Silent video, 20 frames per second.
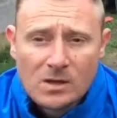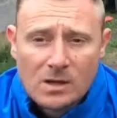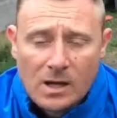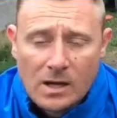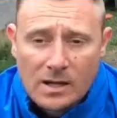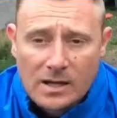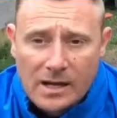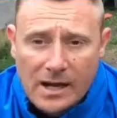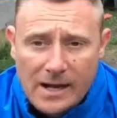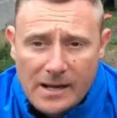
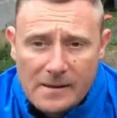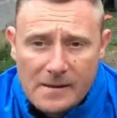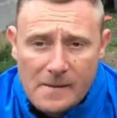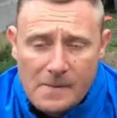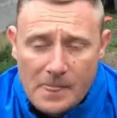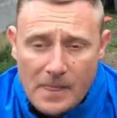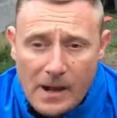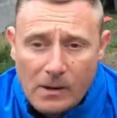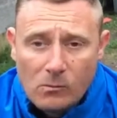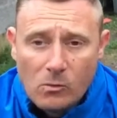okay,
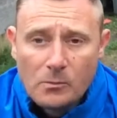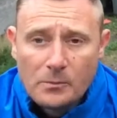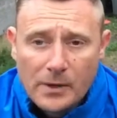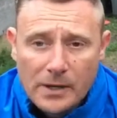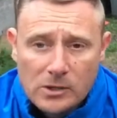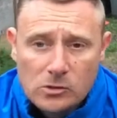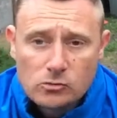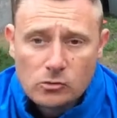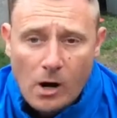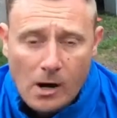that will be
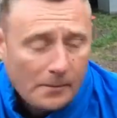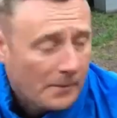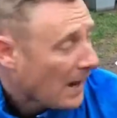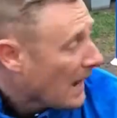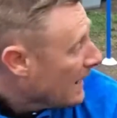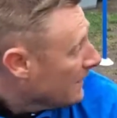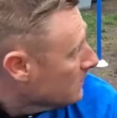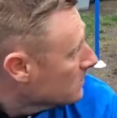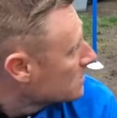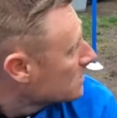drop
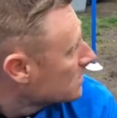out.